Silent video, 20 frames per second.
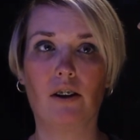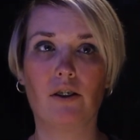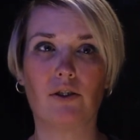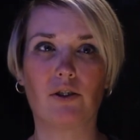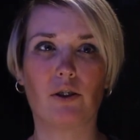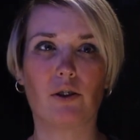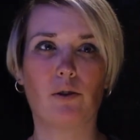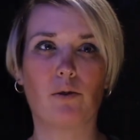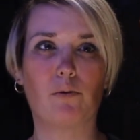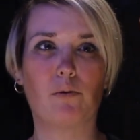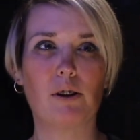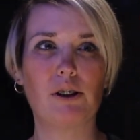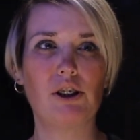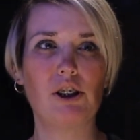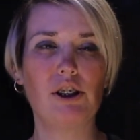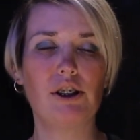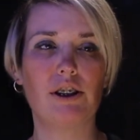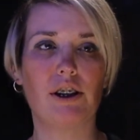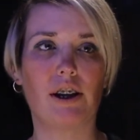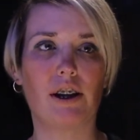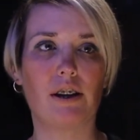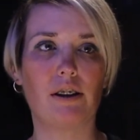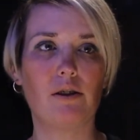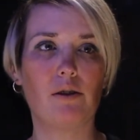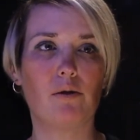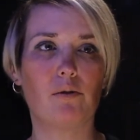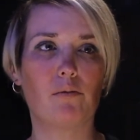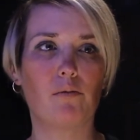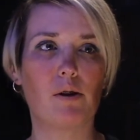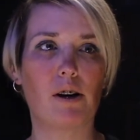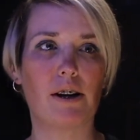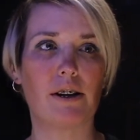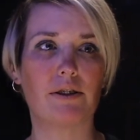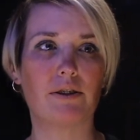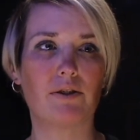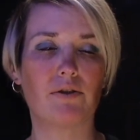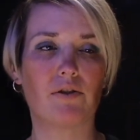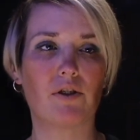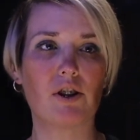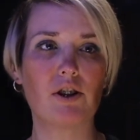So what she did
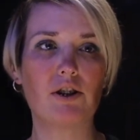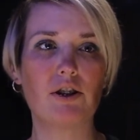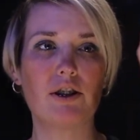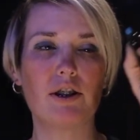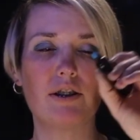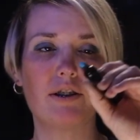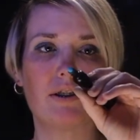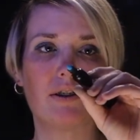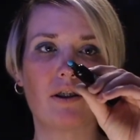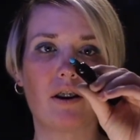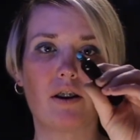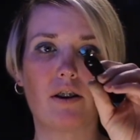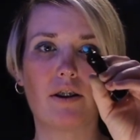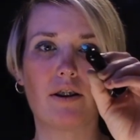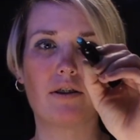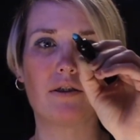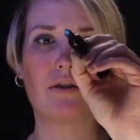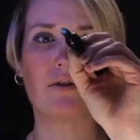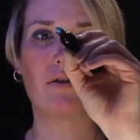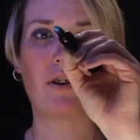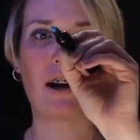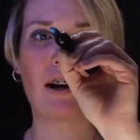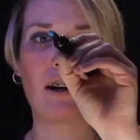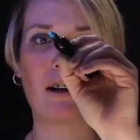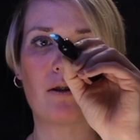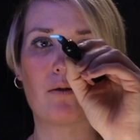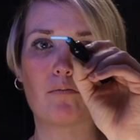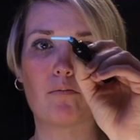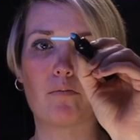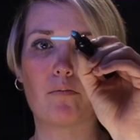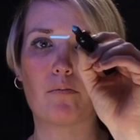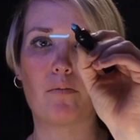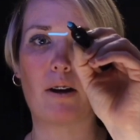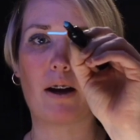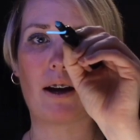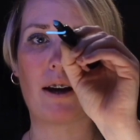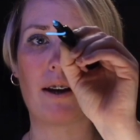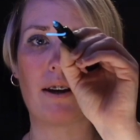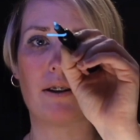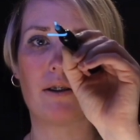was first she started dividing
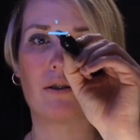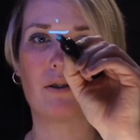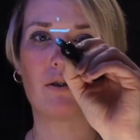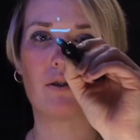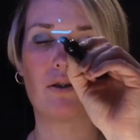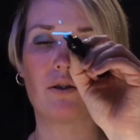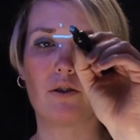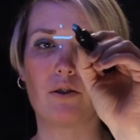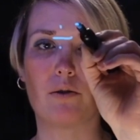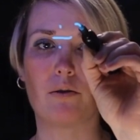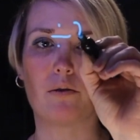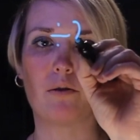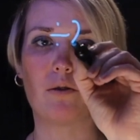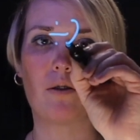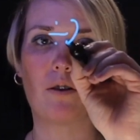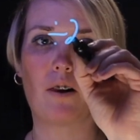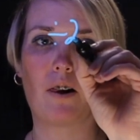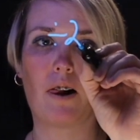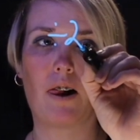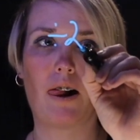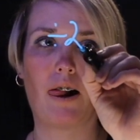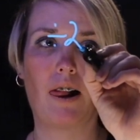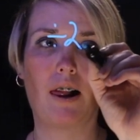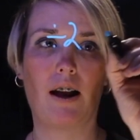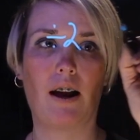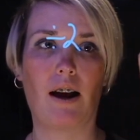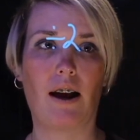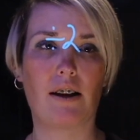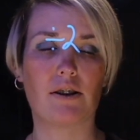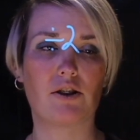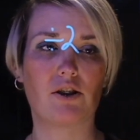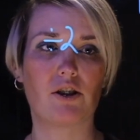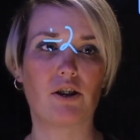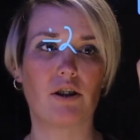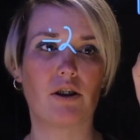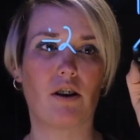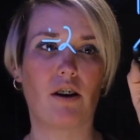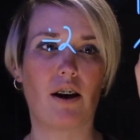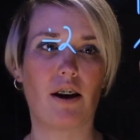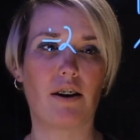by two, and she
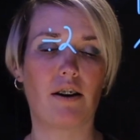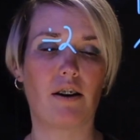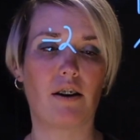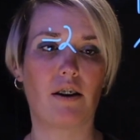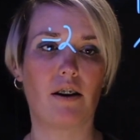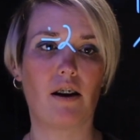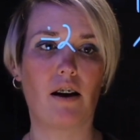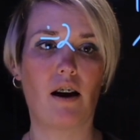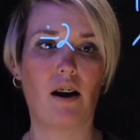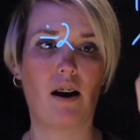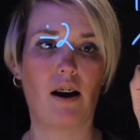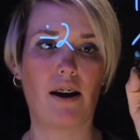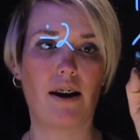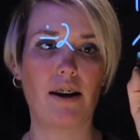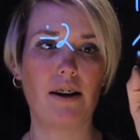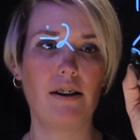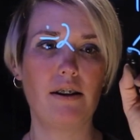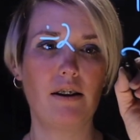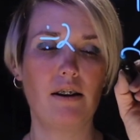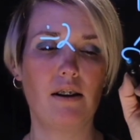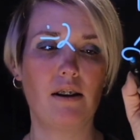got nine